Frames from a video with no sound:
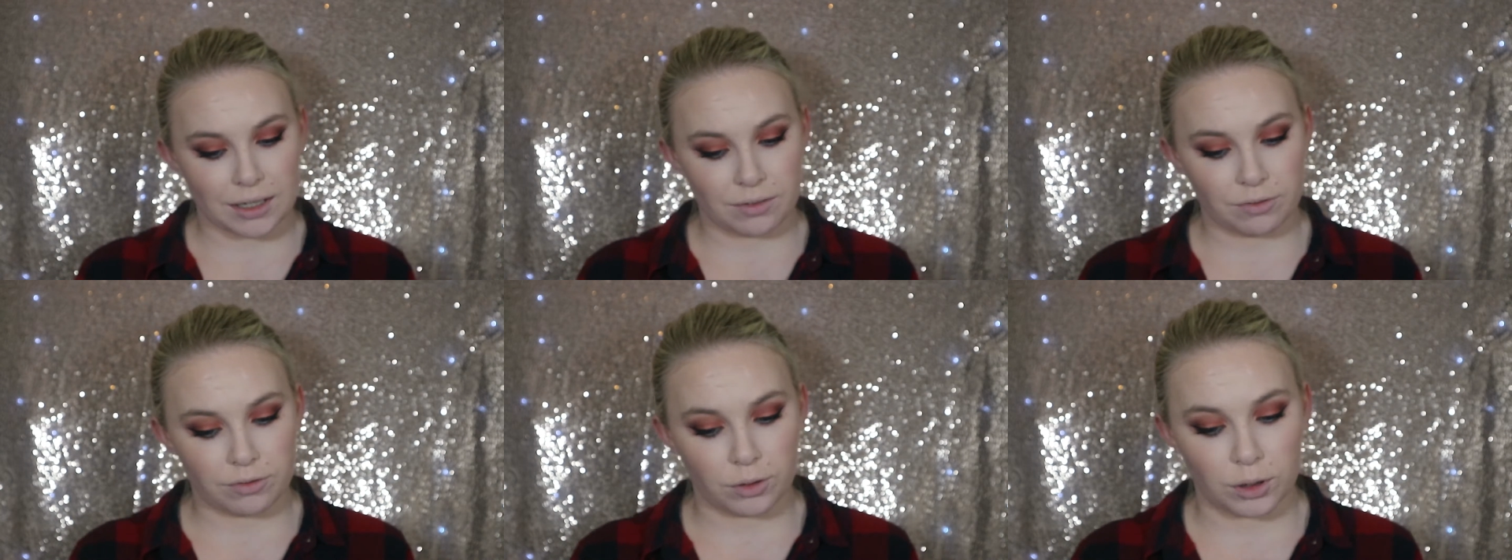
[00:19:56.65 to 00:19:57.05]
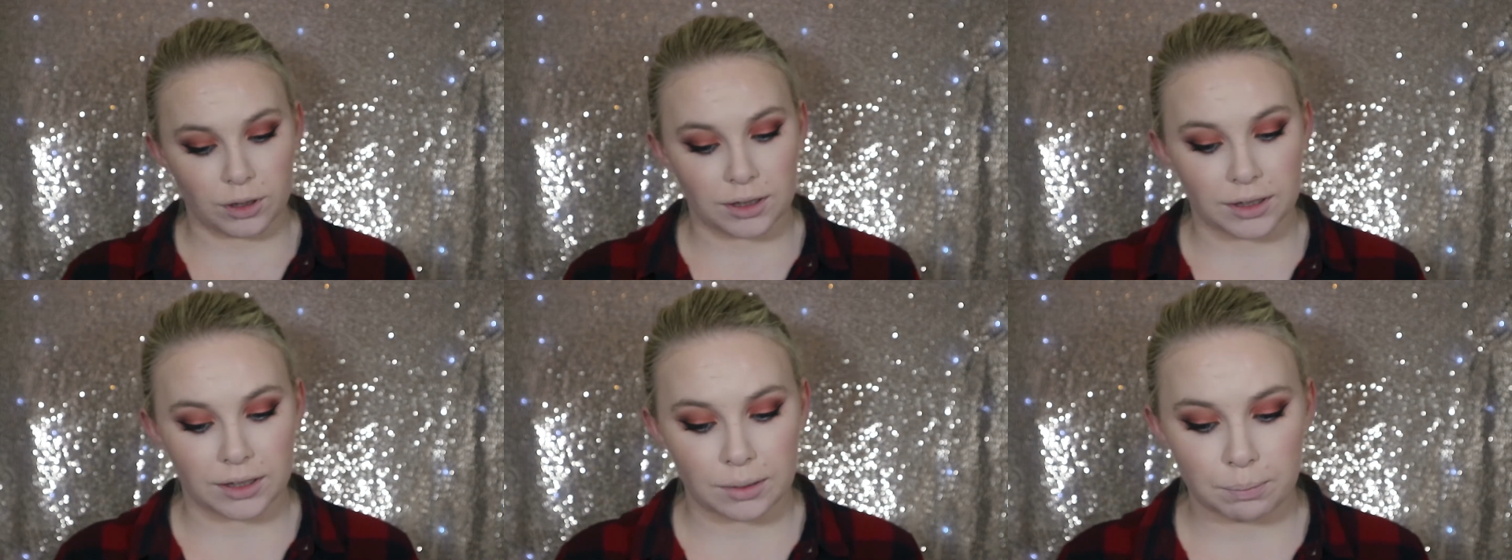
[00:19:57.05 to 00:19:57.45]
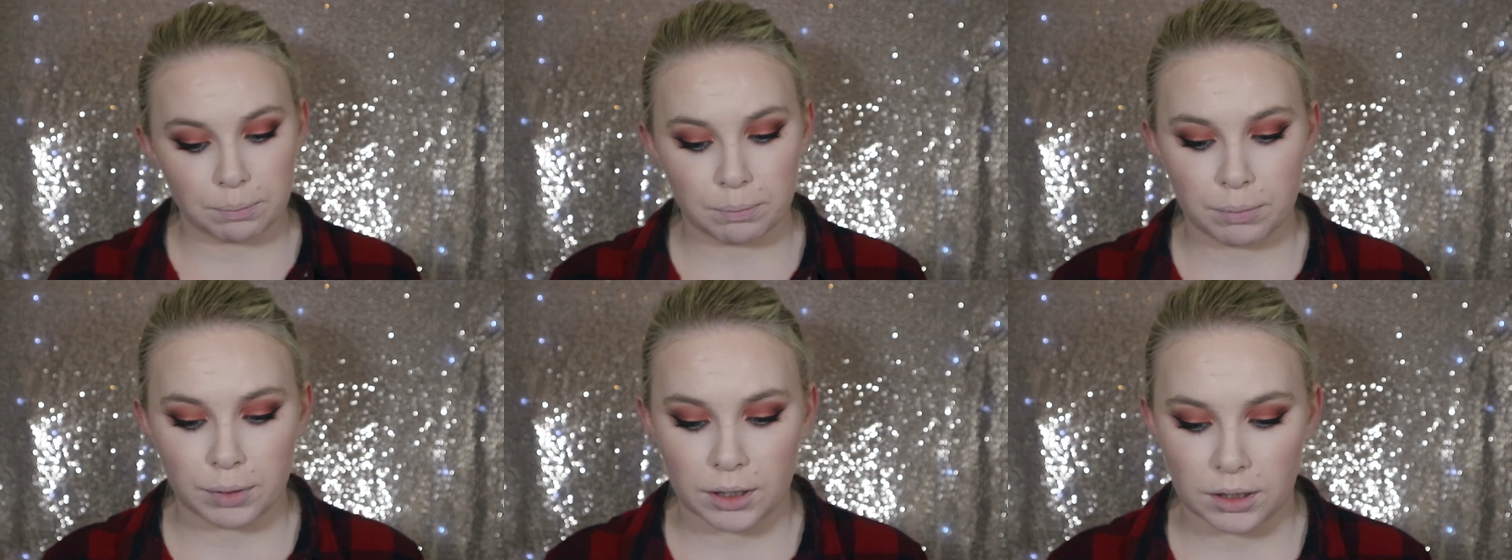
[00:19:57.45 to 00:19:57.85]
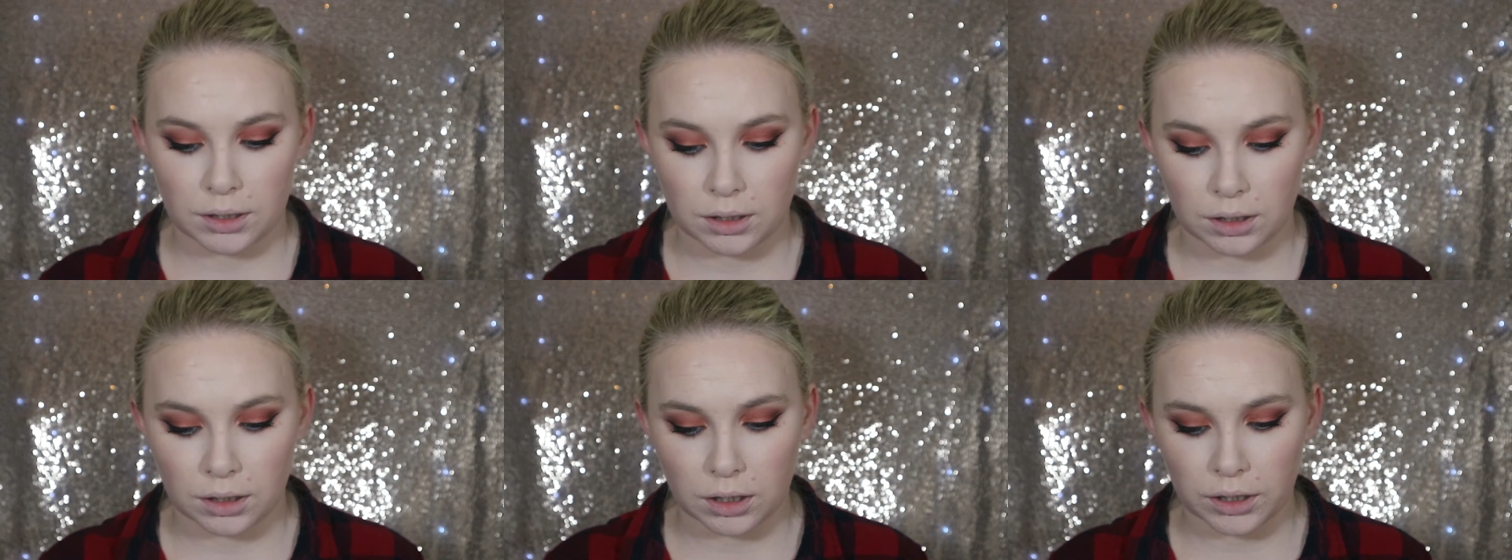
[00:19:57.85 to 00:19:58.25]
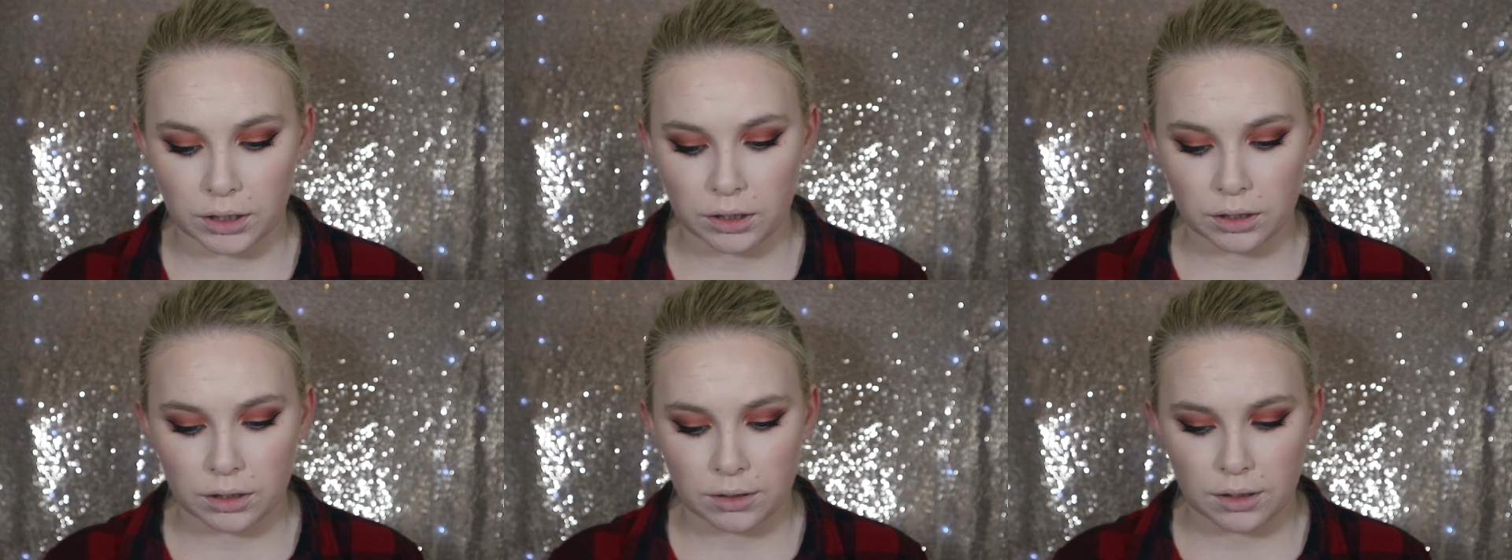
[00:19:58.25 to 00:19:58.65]
Full Lip
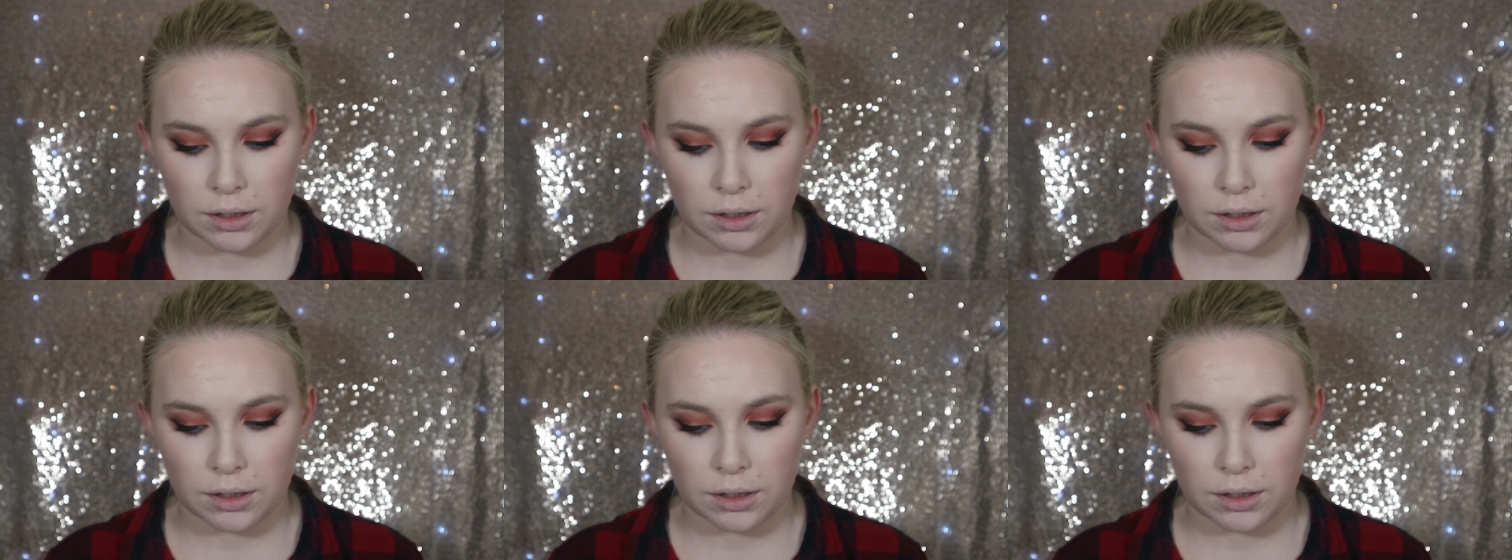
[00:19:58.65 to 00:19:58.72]
Liner.